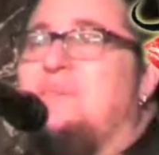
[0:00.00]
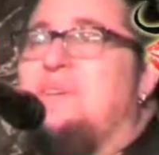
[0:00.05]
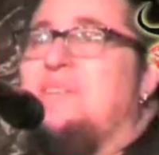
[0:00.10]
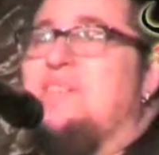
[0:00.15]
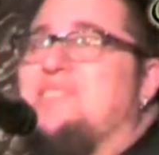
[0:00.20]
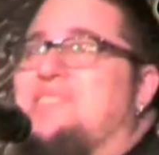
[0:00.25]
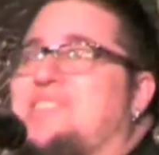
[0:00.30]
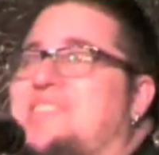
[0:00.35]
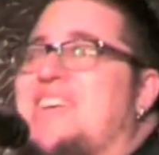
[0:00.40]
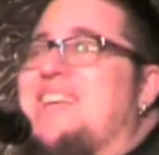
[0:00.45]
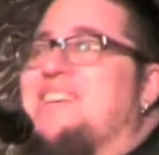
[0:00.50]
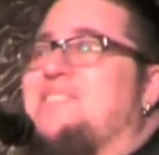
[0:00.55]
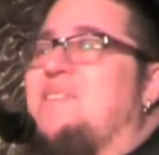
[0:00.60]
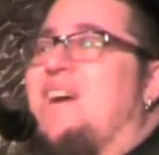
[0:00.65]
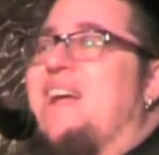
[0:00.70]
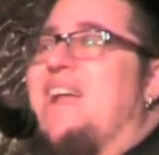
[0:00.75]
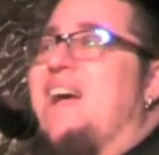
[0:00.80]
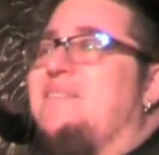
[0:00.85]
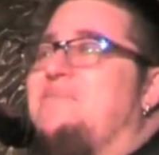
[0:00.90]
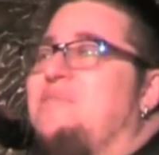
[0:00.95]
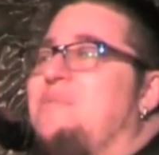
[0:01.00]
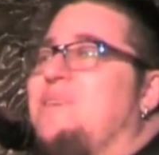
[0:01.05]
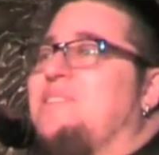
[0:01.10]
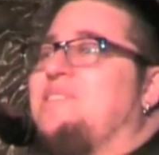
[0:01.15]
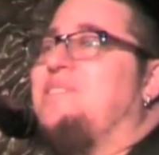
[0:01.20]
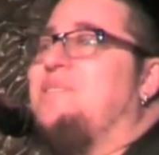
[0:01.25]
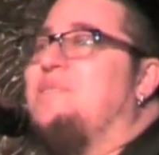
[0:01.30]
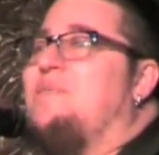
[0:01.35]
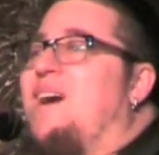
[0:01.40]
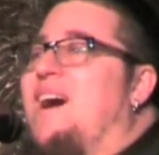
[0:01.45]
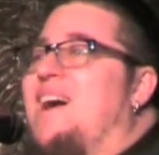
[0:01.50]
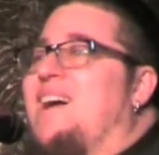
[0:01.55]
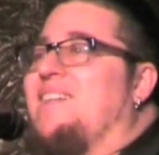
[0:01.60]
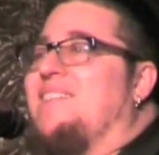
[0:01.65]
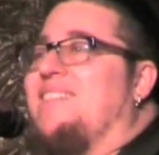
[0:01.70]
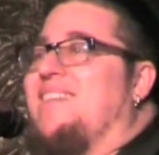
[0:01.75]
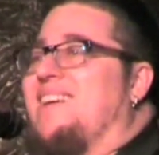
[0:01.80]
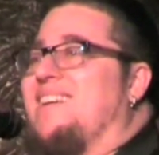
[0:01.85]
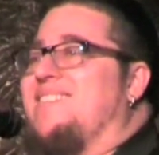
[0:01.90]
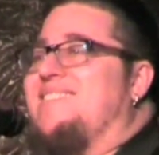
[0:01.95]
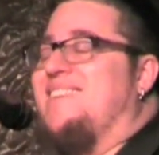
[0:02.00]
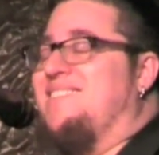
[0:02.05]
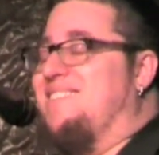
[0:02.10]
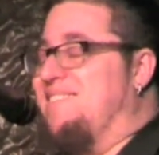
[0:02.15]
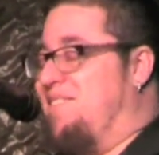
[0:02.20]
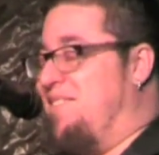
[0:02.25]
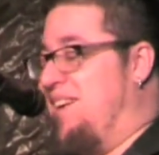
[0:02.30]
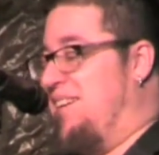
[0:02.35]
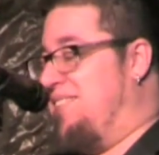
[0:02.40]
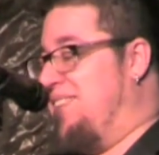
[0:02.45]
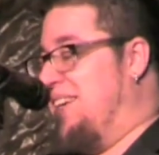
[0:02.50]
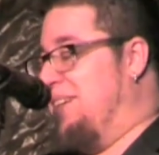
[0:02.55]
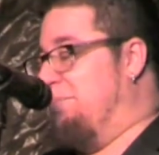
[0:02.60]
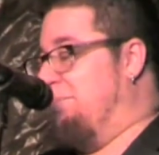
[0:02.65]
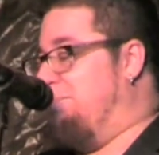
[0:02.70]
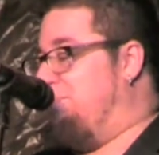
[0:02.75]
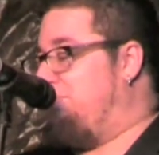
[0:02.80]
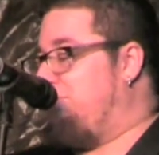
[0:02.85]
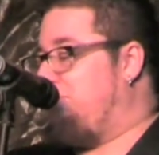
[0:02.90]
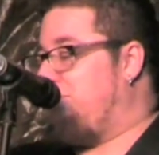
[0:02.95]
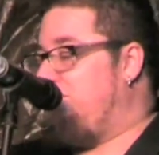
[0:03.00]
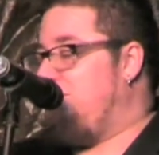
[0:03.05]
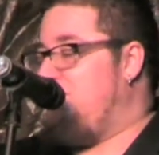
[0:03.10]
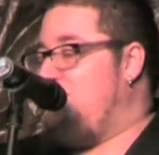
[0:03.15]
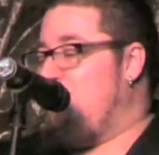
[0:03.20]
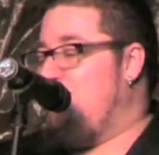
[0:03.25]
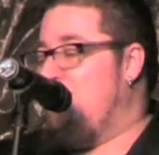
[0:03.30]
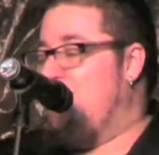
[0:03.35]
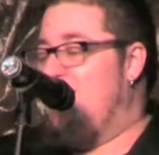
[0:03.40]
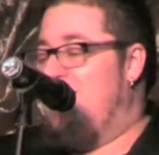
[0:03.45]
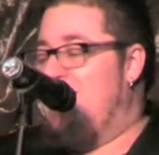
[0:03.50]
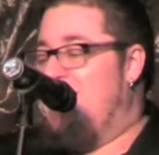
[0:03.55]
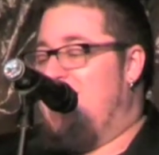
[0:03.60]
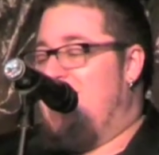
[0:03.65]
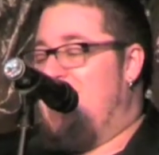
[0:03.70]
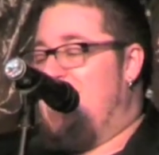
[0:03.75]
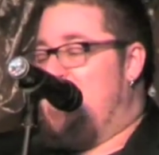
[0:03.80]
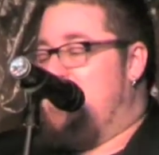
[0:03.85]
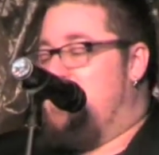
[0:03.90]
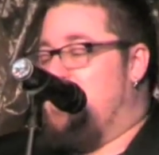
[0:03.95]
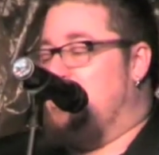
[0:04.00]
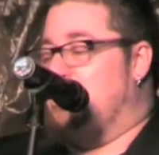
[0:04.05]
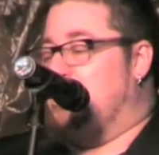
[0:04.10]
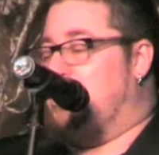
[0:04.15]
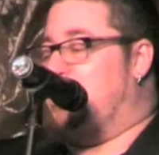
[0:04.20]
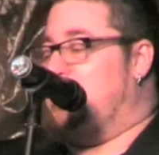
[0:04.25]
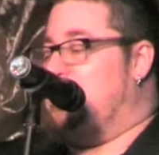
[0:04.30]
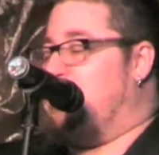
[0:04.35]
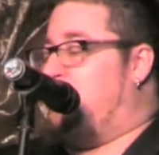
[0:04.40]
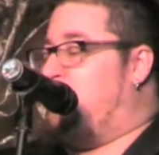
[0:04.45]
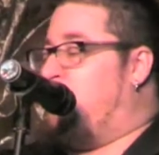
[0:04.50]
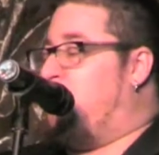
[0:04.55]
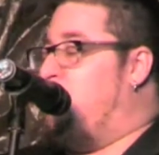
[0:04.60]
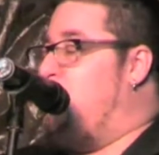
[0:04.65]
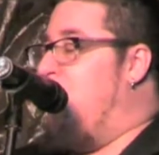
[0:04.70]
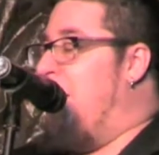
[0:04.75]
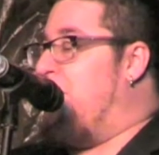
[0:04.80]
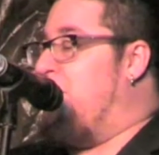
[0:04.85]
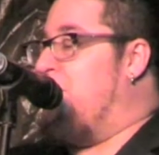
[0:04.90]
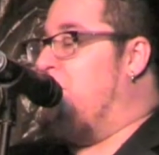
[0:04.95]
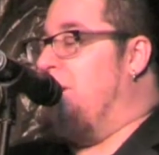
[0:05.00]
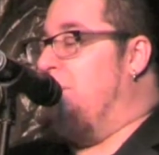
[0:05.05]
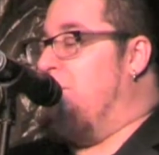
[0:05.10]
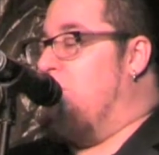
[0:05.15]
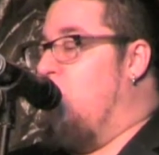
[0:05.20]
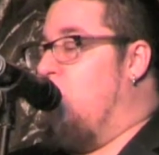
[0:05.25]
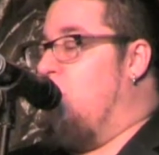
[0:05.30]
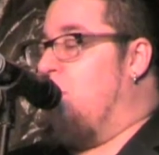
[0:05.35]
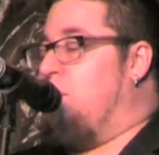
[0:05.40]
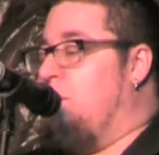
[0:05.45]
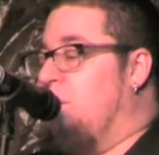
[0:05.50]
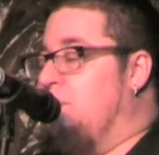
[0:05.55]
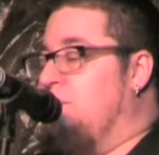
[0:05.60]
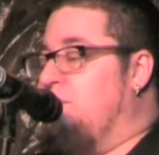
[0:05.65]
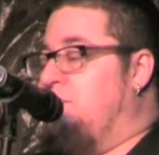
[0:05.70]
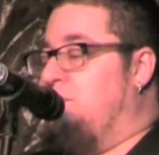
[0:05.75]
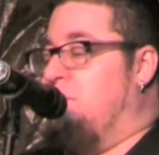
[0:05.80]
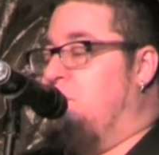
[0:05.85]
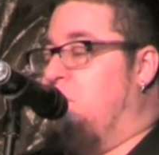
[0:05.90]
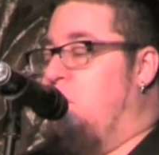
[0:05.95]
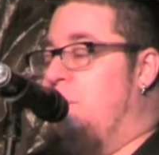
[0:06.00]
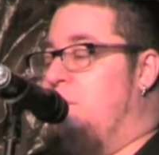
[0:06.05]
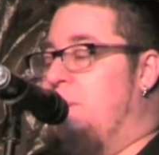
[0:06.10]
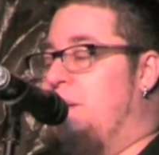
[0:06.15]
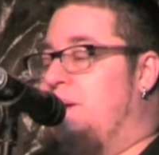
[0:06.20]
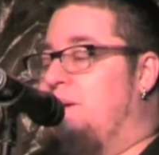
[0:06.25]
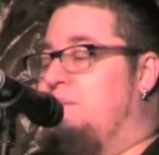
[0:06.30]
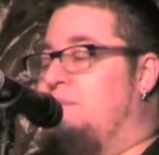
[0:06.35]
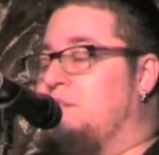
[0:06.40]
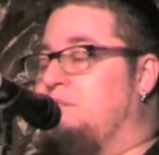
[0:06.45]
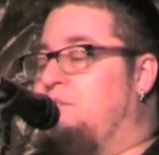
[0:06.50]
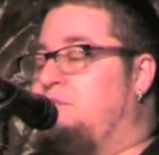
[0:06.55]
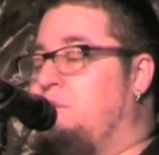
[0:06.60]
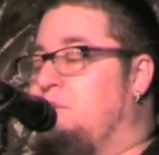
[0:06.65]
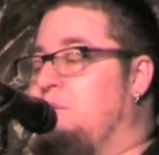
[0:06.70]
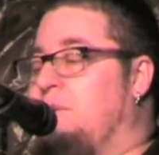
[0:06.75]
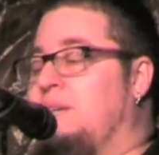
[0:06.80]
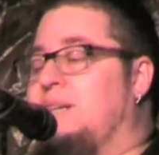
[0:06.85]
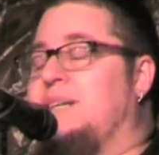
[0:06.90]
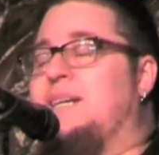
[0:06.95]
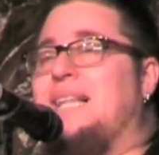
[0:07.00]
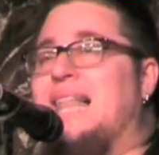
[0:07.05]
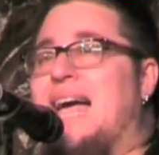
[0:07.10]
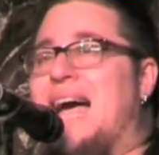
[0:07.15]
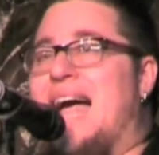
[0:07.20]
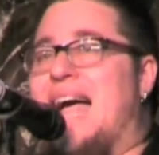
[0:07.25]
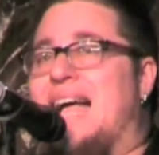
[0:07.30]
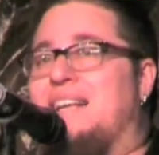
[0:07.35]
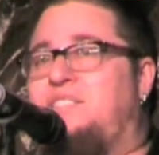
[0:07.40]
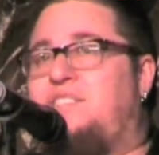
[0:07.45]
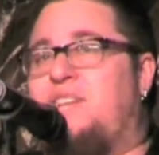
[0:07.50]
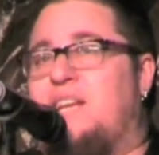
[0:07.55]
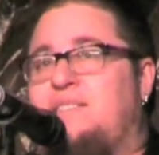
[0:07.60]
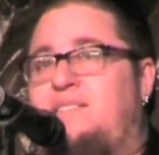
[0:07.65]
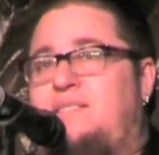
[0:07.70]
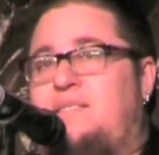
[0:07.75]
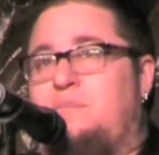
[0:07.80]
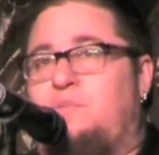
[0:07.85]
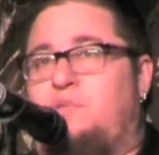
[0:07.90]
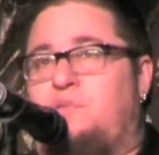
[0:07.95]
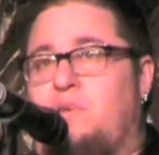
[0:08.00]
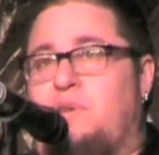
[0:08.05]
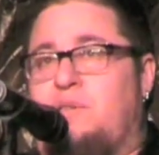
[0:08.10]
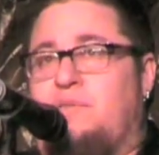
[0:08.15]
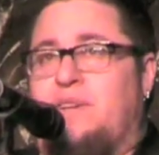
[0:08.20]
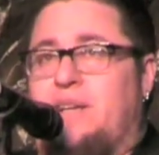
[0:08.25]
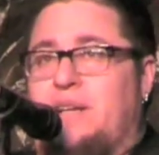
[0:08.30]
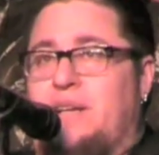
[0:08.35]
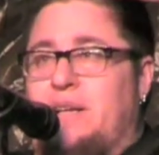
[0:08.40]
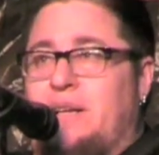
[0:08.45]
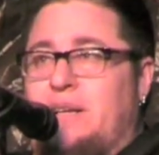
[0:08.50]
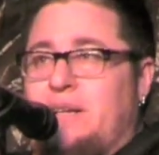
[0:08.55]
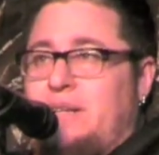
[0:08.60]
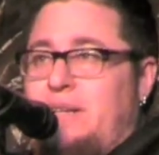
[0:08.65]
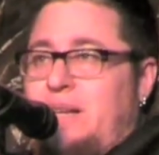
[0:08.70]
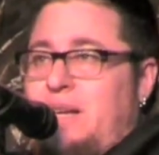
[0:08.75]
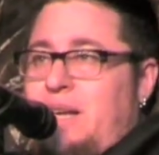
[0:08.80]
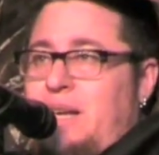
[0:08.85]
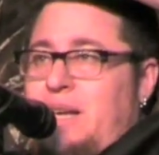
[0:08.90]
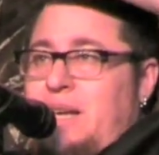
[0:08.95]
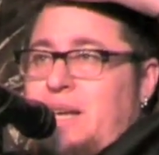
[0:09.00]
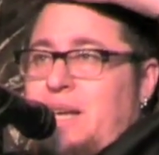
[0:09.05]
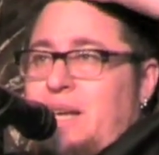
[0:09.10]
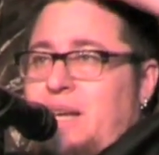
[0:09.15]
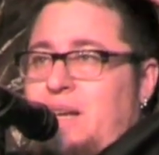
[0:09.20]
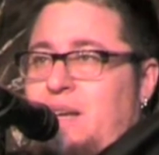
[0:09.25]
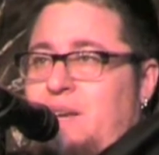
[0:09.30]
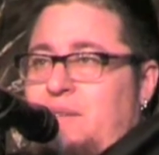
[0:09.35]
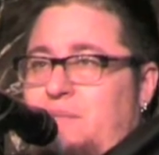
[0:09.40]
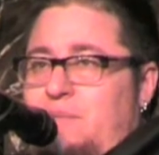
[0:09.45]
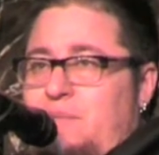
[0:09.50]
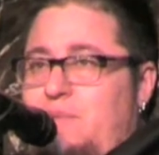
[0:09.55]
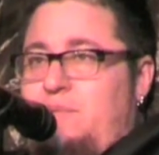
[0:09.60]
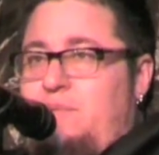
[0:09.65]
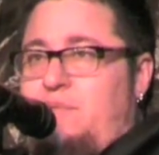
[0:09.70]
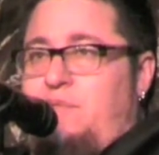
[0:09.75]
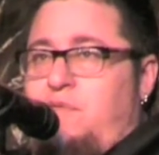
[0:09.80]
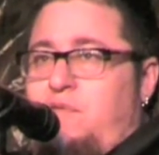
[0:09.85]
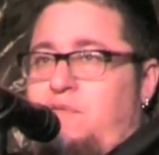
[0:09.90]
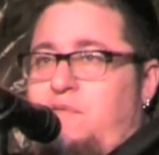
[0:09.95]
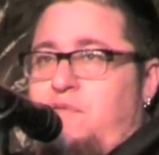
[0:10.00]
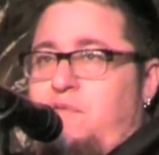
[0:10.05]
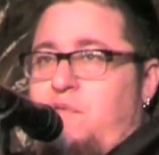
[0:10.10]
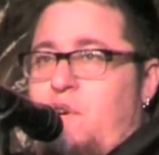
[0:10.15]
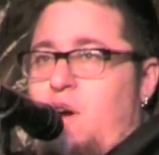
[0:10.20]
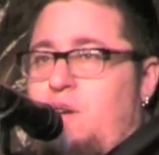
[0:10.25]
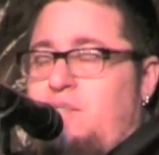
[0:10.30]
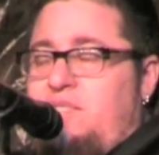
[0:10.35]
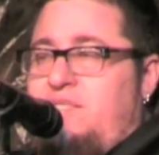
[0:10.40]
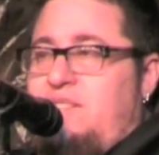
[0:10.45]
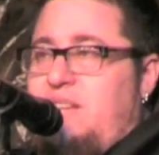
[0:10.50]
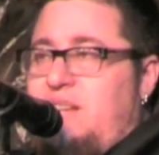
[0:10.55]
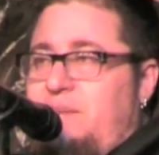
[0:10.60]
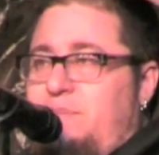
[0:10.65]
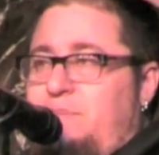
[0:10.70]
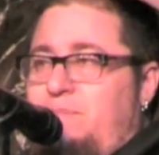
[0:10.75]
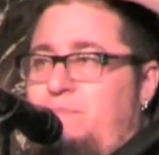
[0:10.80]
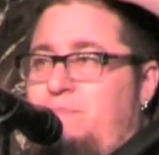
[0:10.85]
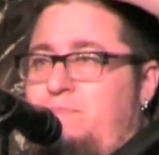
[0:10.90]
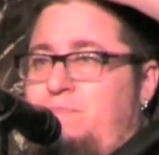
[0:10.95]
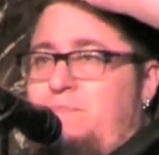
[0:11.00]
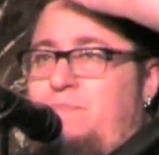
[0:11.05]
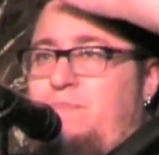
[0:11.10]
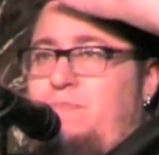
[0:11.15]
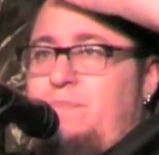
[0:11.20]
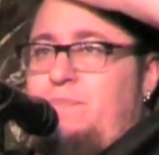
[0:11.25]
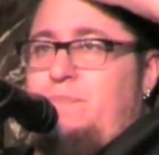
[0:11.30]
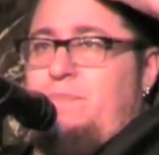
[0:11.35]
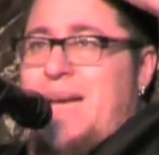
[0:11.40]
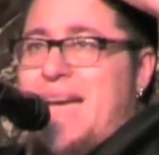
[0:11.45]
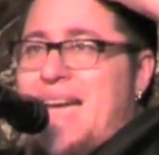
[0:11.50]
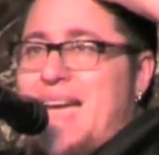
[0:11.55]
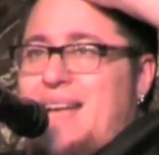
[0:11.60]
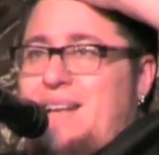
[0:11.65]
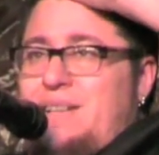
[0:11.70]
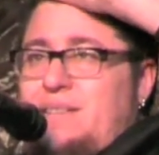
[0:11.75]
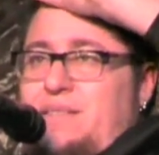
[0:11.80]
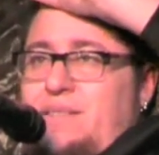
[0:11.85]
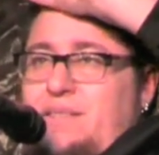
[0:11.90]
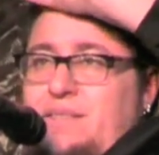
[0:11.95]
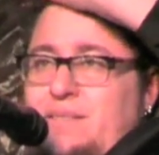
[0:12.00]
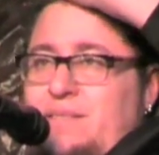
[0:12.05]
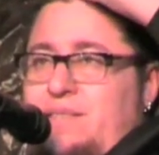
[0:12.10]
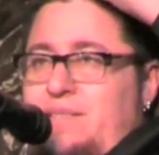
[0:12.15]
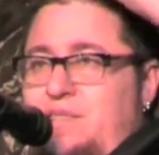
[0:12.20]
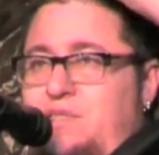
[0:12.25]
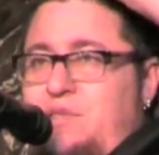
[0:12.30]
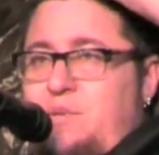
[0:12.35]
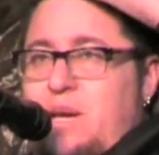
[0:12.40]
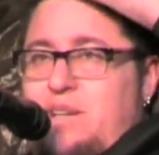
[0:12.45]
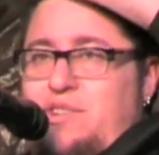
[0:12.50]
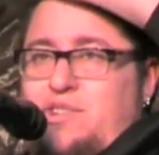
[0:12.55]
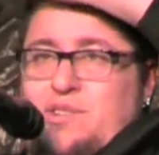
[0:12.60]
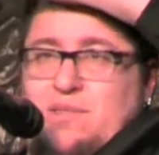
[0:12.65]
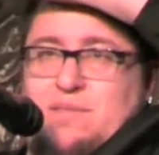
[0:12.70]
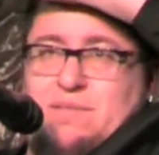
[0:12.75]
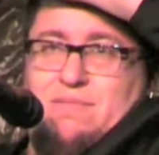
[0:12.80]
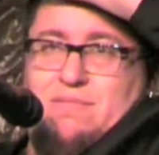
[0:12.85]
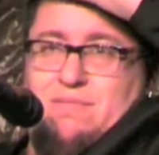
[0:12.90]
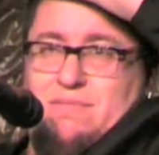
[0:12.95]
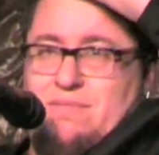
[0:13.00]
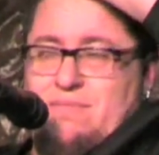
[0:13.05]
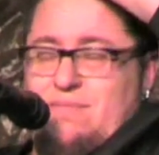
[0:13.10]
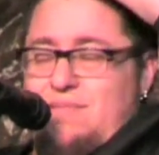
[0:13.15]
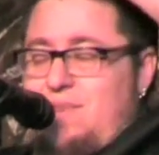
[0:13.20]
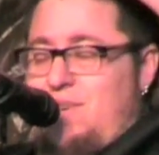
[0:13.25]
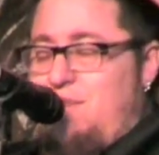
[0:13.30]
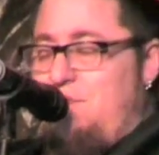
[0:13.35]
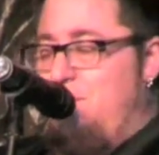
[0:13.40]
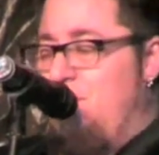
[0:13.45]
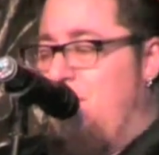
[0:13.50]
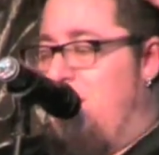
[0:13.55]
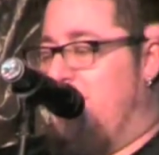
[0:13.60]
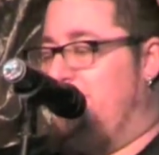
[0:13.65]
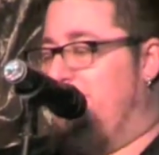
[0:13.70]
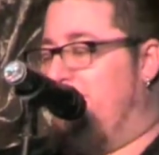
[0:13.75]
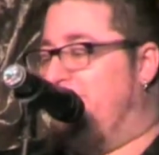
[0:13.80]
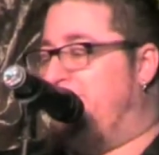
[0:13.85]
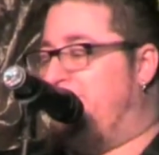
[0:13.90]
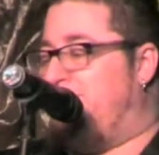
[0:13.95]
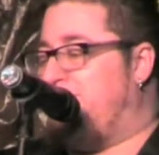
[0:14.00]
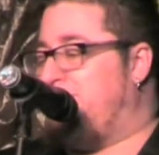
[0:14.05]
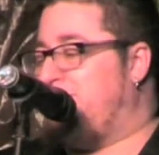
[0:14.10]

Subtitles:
one of those things, right? Every once in a while, it doesn't translate. Those sweatery markers of women of a certain class. She had some sort of a frosted bangs situation on her head.